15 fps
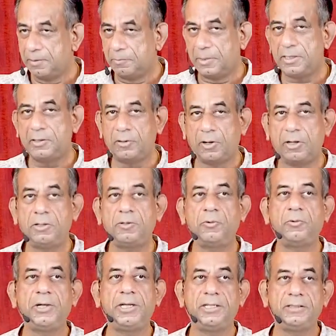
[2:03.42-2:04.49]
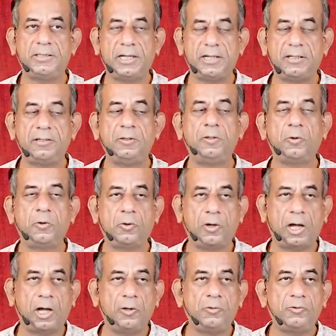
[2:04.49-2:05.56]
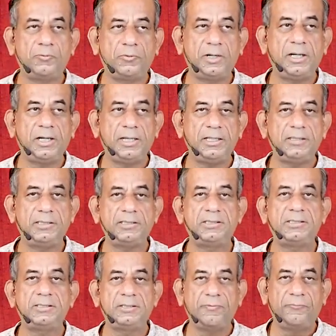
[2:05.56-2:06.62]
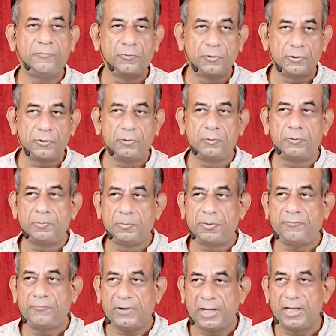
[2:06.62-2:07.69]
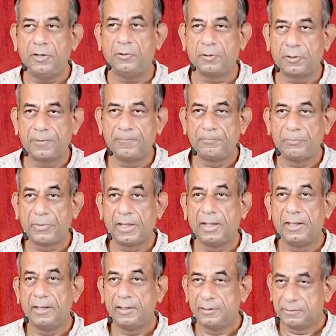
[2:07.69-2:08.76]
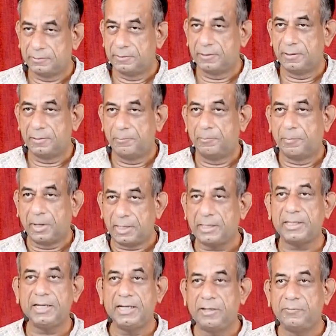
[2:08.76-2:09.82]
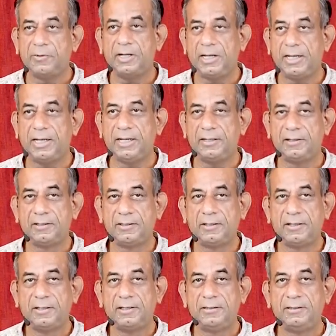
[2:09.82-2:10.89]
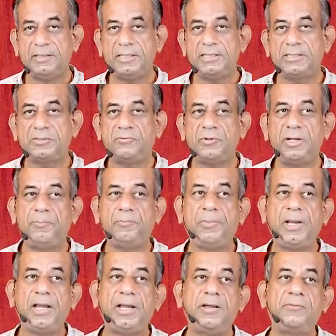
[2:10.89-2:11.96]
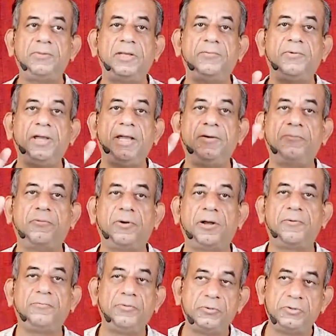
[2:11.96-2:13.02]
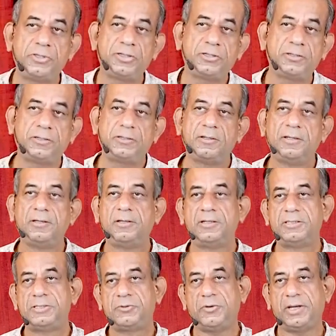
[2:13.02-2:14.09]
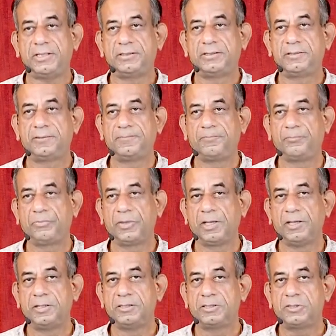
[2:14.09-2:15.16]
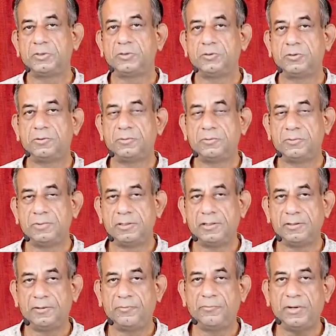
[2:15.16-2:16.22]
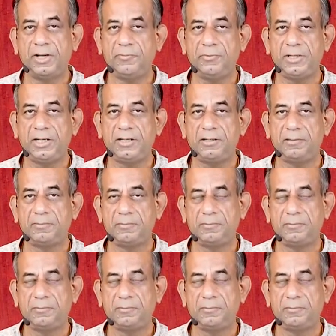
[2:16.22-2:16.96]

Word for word: but not knowing that though outwardly this is a foredoomed failure, but inwardly this will pave the way for a future strength. So, when we